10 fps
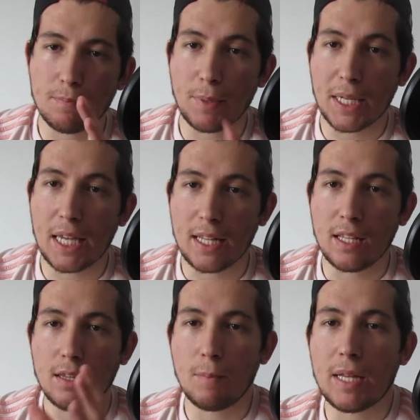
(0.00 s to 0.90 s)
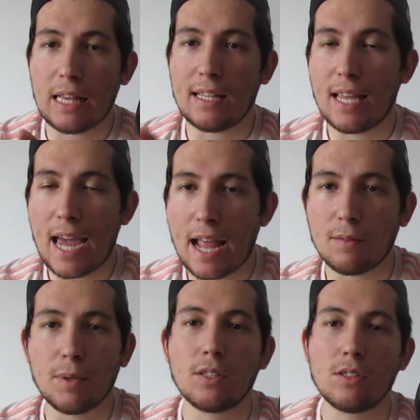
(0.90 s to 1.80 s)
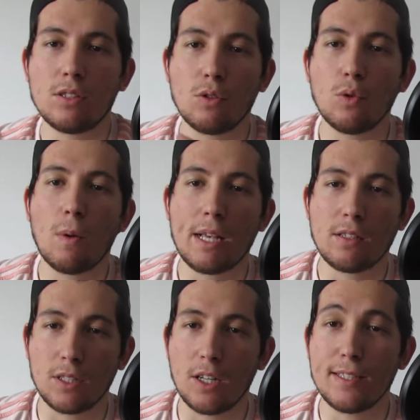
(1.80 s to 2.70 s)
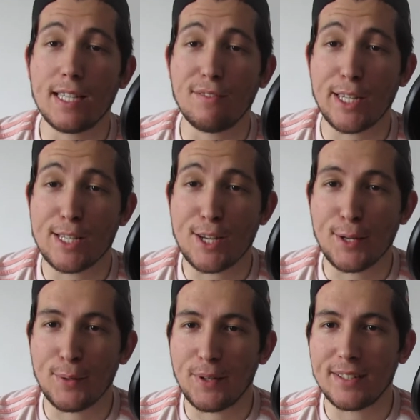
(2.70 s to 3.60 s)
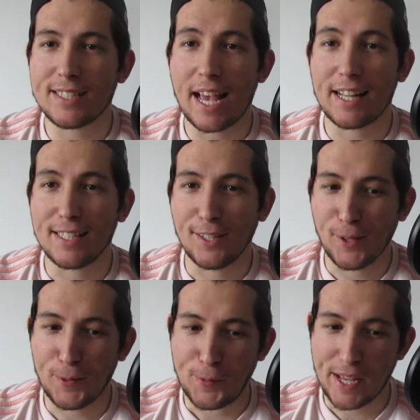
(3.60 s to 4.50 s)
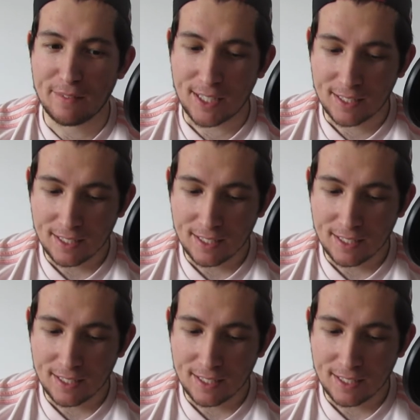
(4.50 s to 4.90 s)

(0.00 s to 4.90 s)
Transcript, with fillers: beginning, the middle and the end, because it's always on I T V two on a Saturday night or whatever,